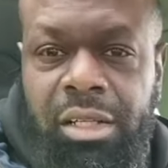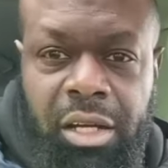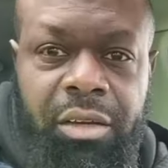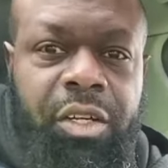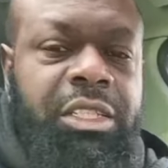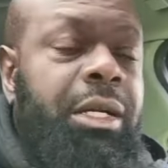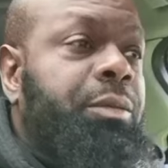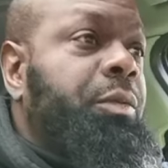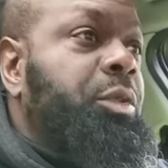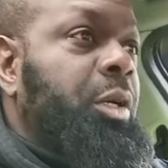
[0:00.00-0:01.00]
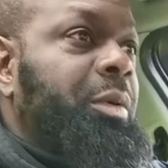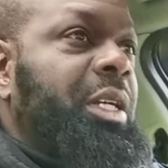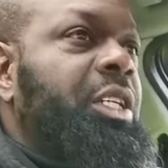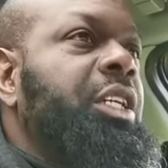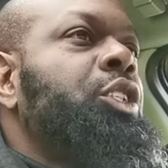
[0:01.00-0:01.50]
I'll give you an example from
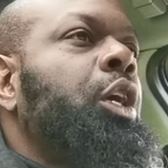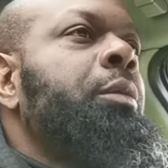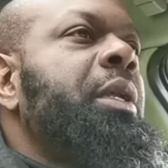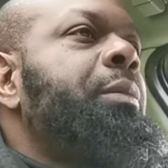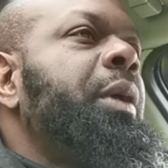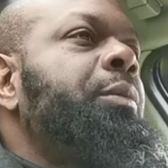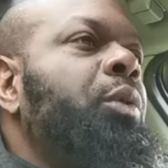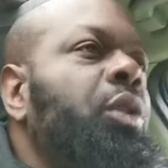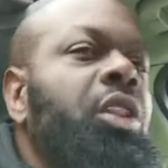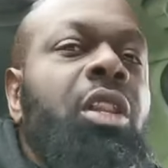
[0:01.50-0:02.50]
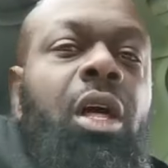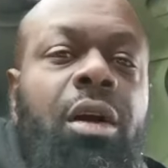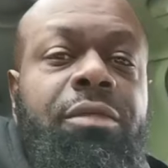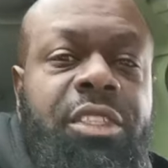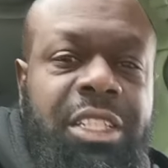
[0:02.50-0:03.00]
Germany. In Germany, people
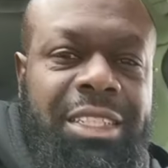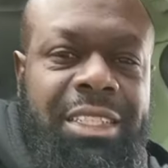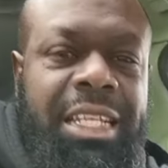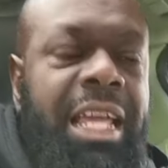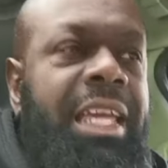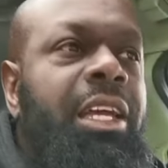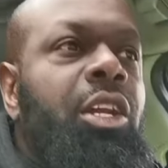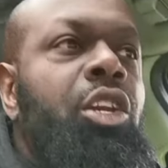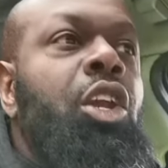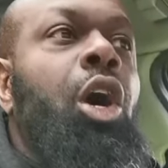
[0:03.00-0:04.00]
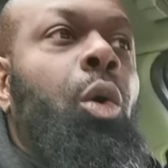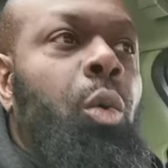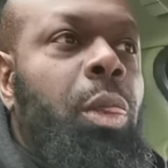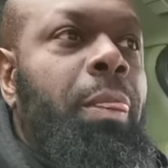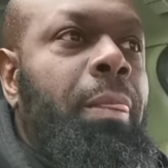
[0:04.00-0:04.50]
love to say no.
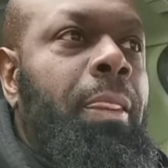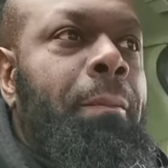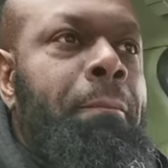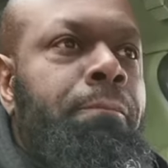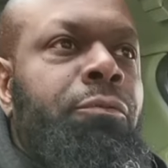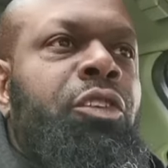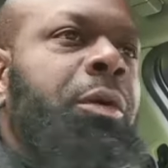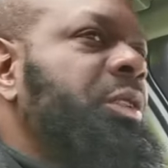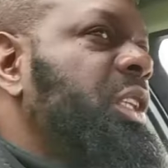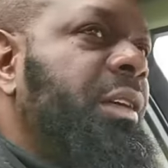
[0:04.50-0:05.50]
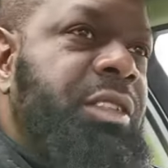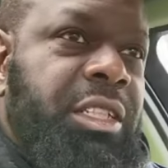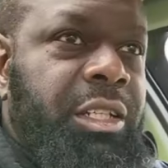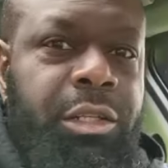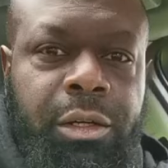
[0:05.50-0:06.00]
Germans love to
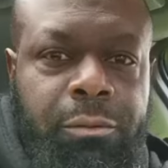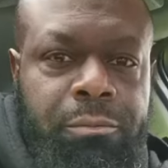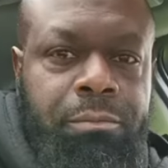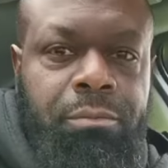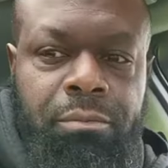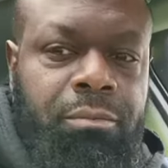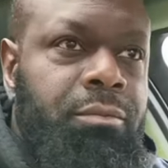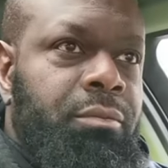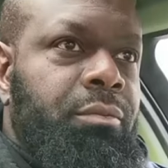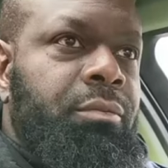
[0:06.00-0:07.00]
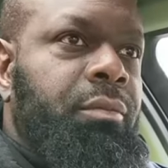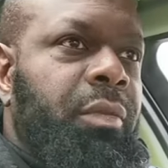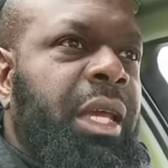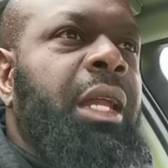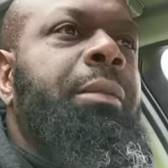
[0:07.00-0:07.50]
tell you no.
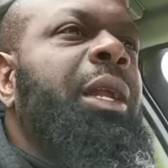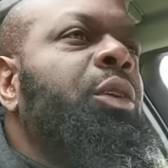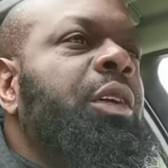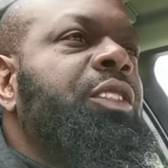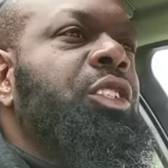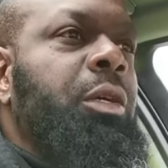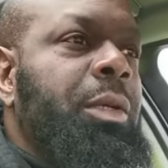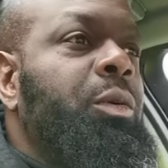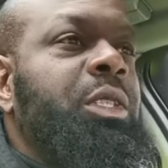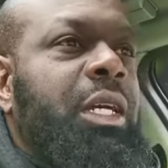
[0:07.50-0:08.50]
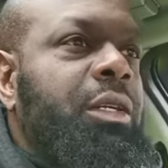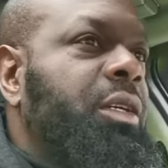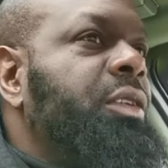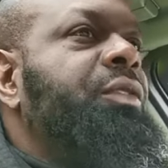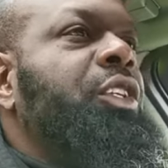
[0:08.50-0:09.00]
Anybody who lives in Germany will tell
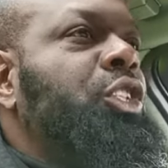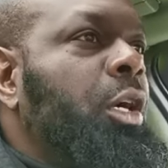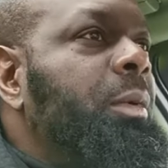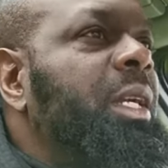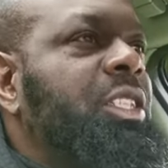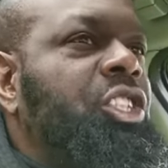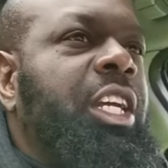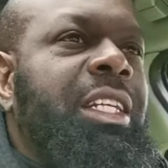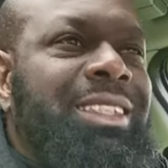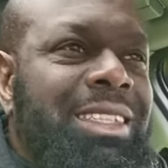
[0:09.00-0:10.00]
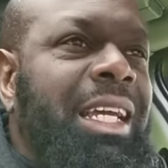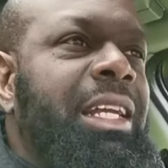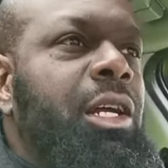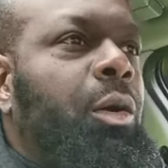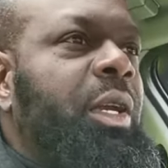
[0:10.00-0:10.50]
you. But German gets a chance to say no.